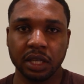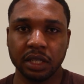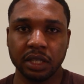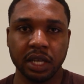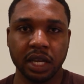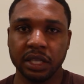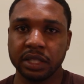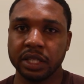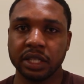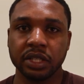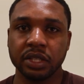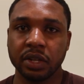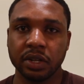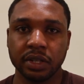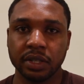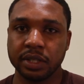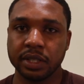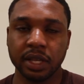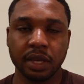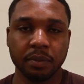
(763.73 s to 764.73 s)
they are just not
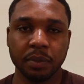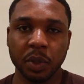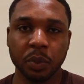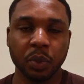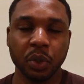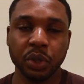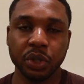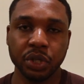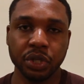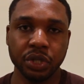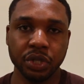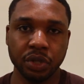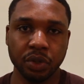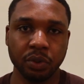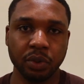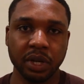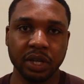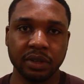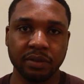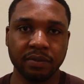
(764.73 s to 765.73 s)
the same people you knew
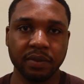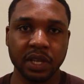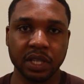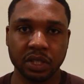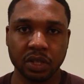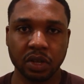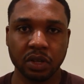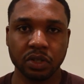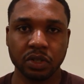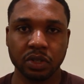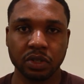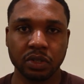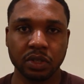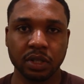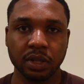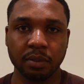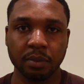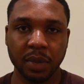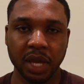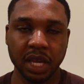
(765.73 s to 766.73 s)
when you first got onto
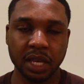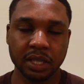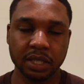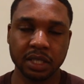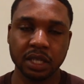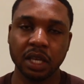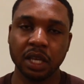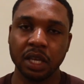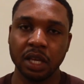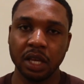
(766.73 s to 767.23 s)
the base.